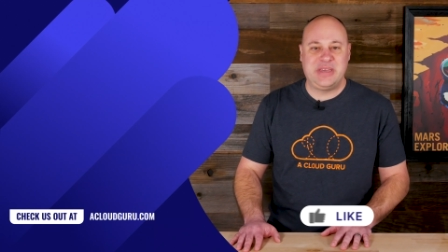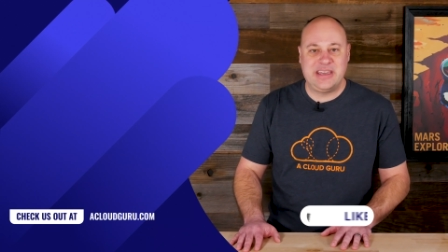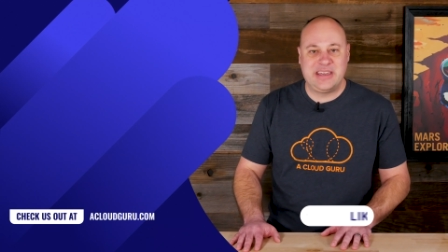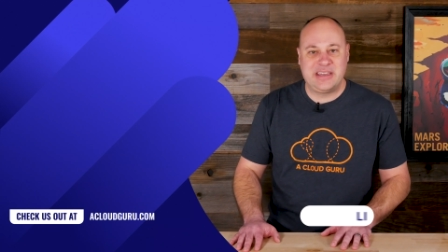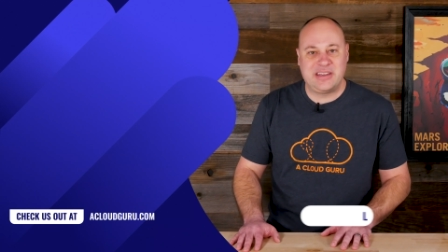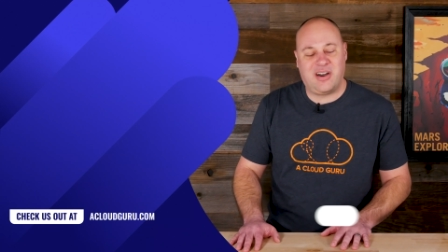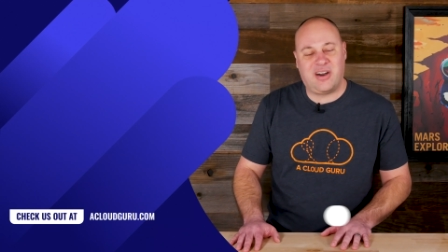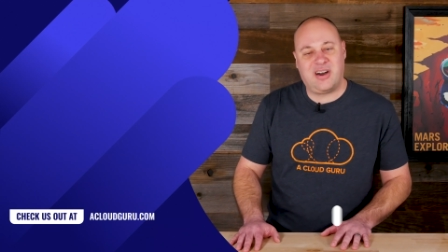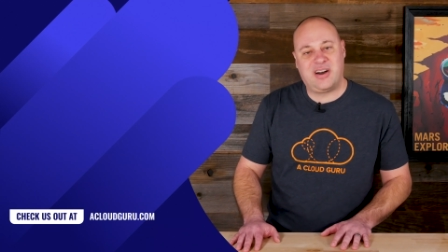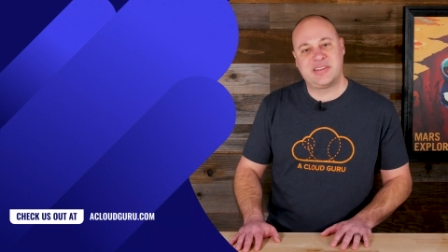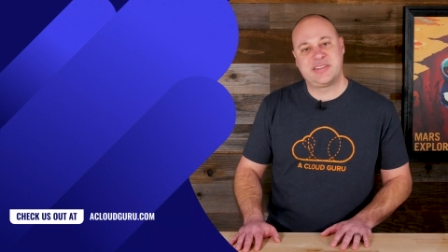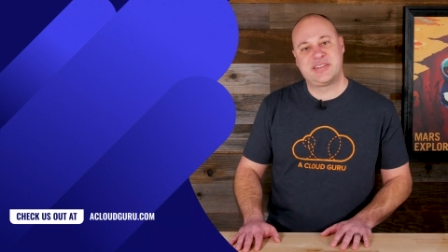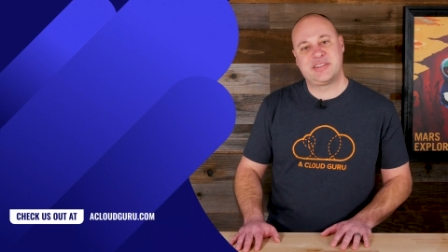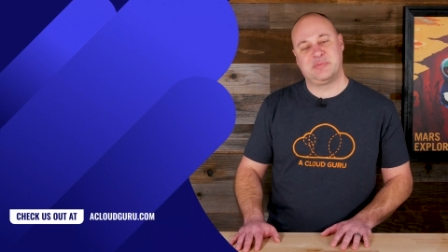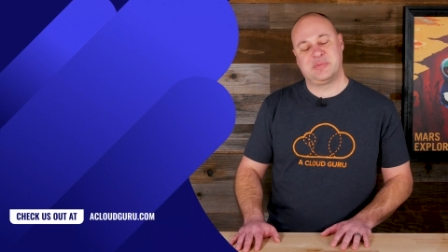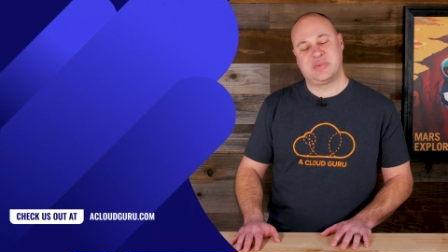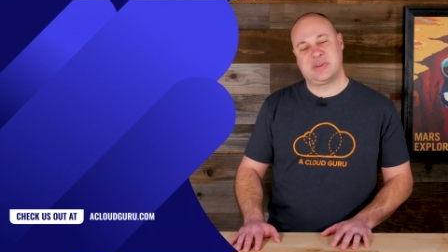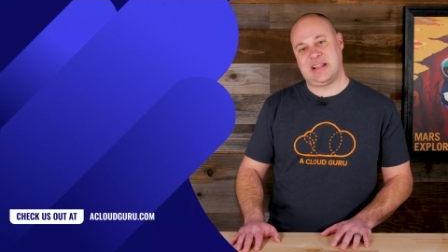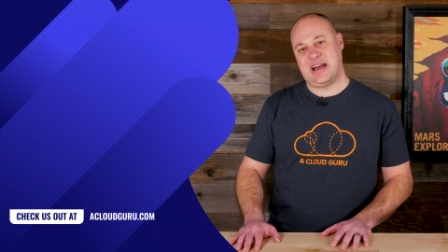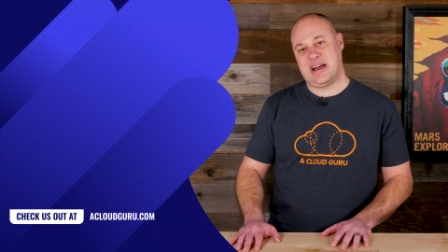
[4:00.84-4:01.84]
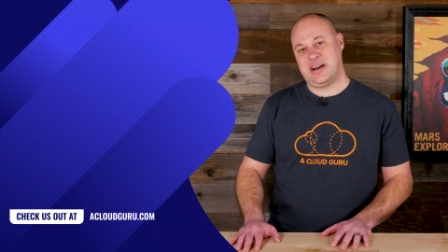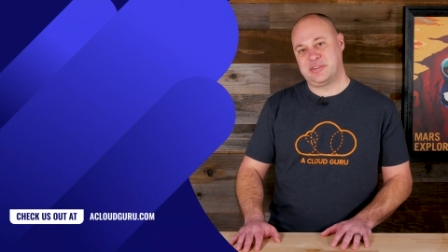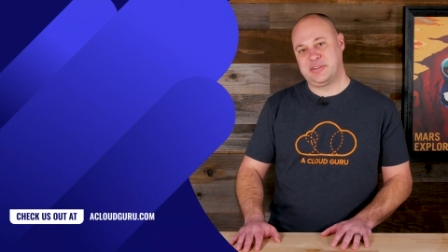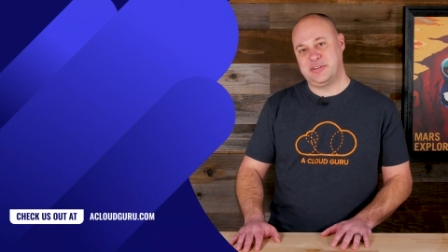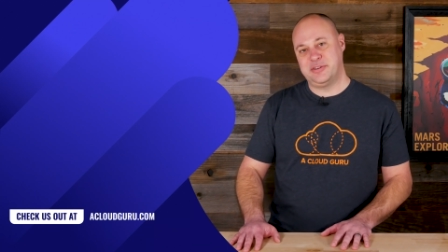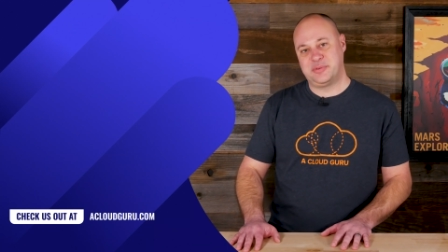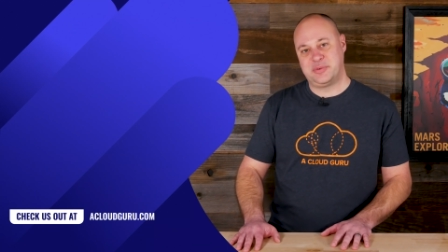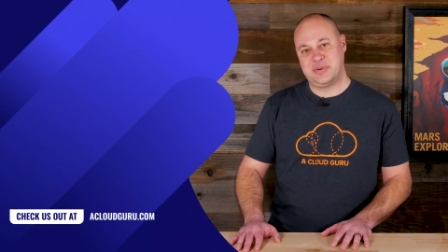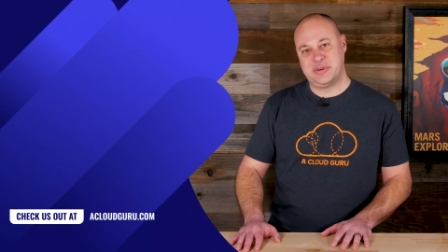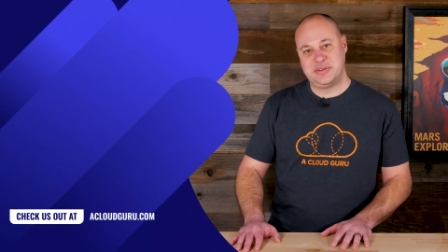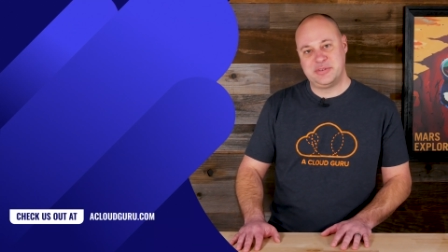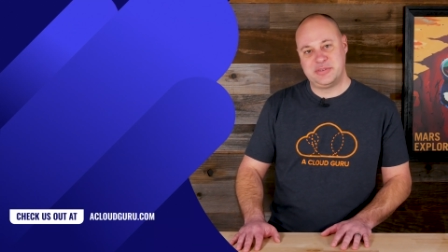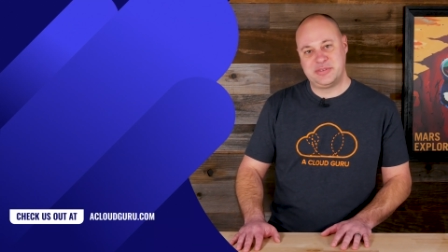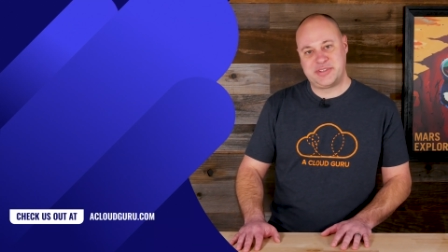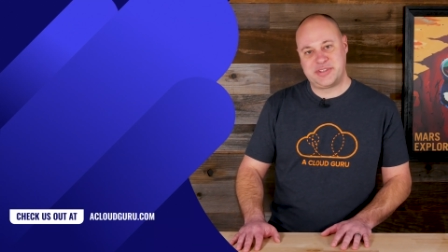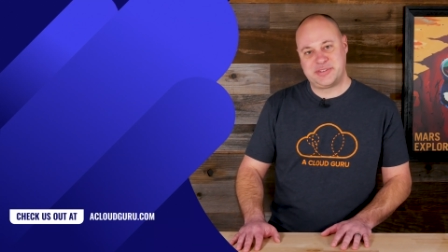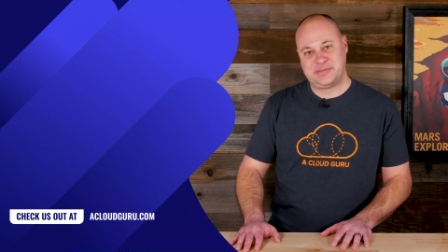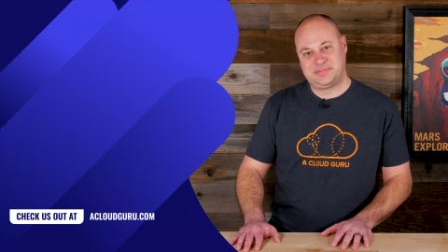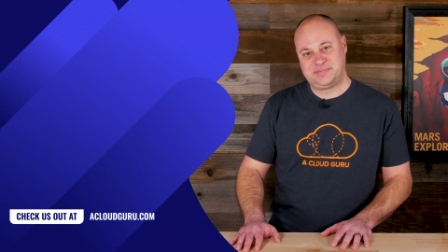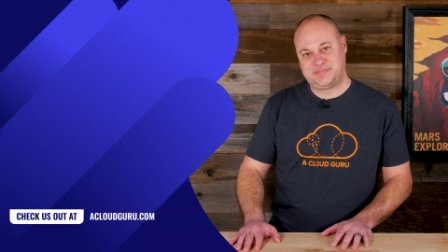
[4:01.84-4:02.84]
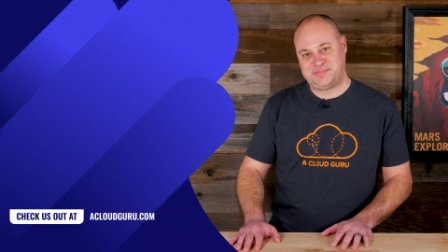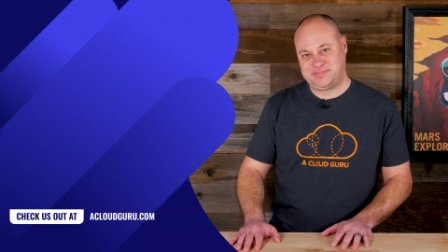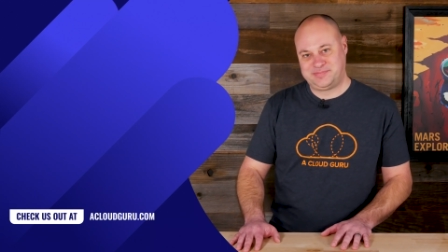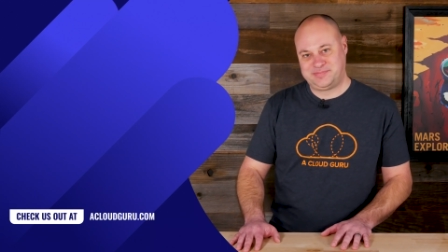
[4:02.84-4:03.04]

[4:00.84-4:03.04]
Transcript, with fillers: being awesome, cloud gurus.